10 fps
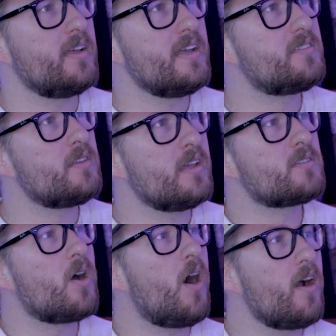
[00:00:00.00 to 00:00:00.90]

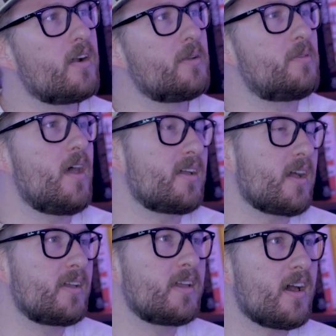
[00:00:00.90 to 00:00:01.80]
it's hard. I
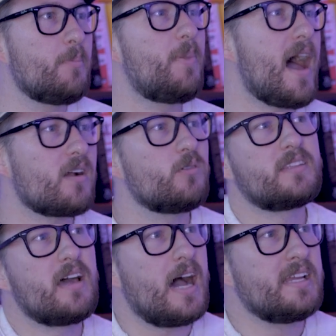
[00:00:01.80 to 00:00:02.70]
kind of battle
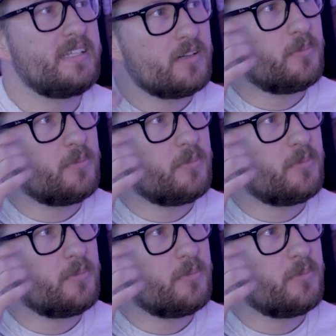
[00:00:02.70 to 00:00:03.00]
with that idea